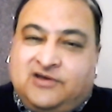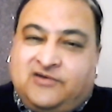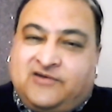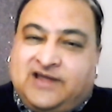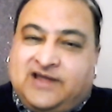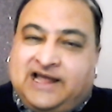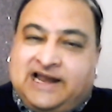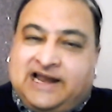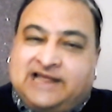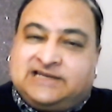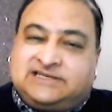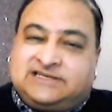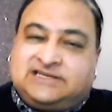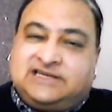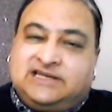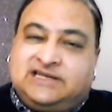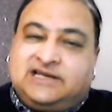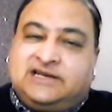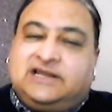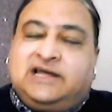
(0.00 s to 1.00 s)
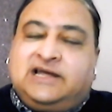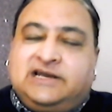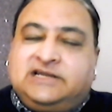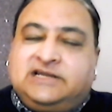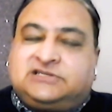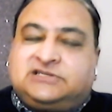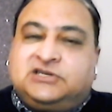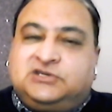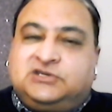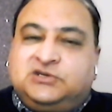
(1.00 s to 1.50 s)
reality, and
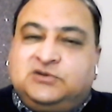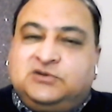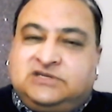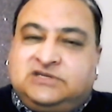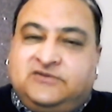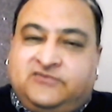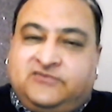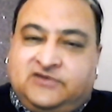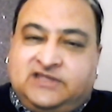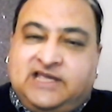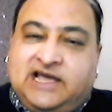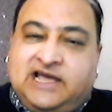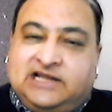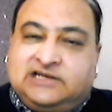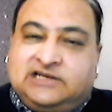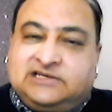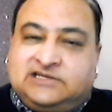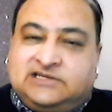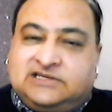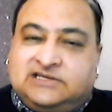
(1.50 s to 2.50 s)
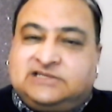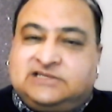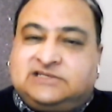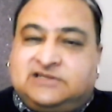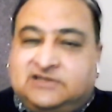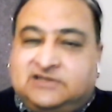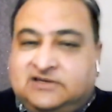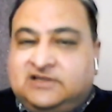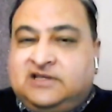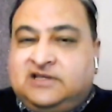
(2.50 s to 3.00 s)
it's a duty for the elders
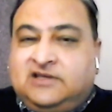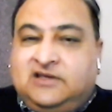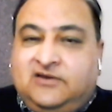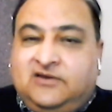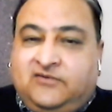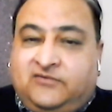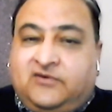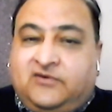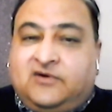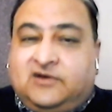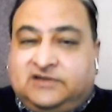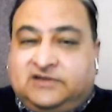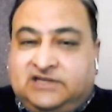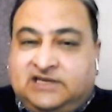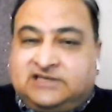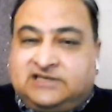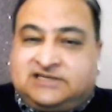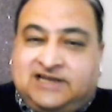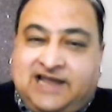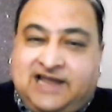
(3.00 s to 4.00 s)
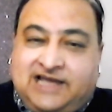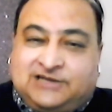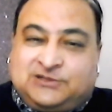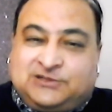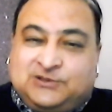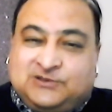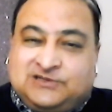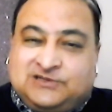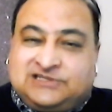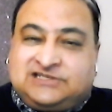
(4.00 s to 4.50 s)
and for the
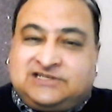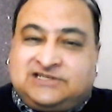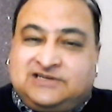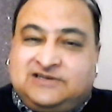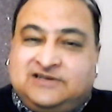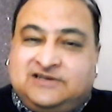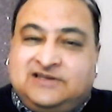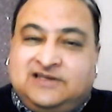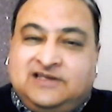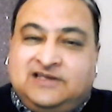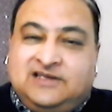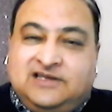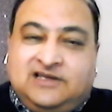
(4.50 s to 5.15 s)
intellectuals to